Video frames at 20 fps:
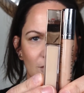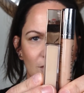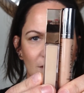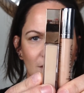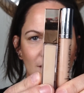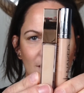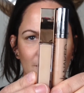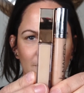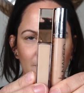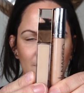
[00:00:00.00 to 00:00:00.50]
see
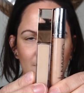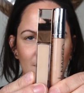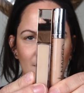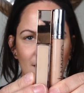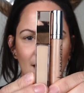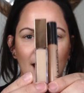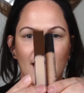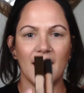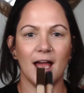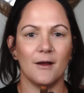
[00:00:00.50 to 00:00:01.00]
the difference in
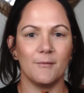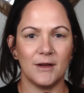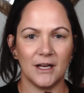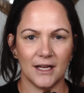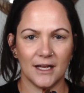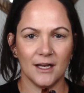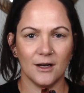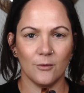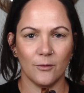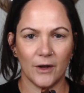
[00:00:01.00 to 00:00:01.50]
that? I mean,
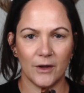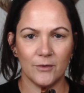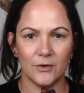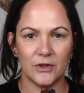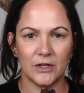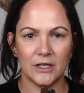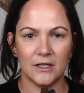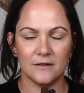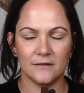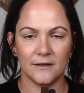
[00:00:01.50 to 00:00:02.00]
I get away
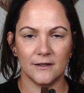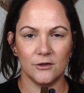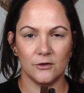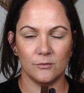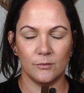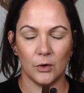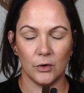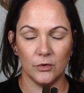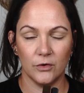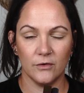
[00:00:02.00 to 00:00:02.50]
with it because I use
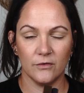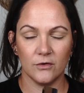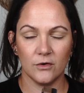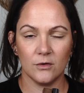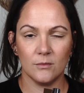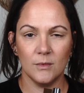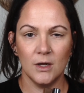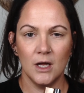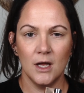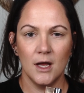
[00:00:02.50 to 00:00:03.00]
both of
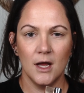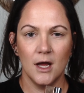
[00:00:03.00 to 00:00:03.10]
them,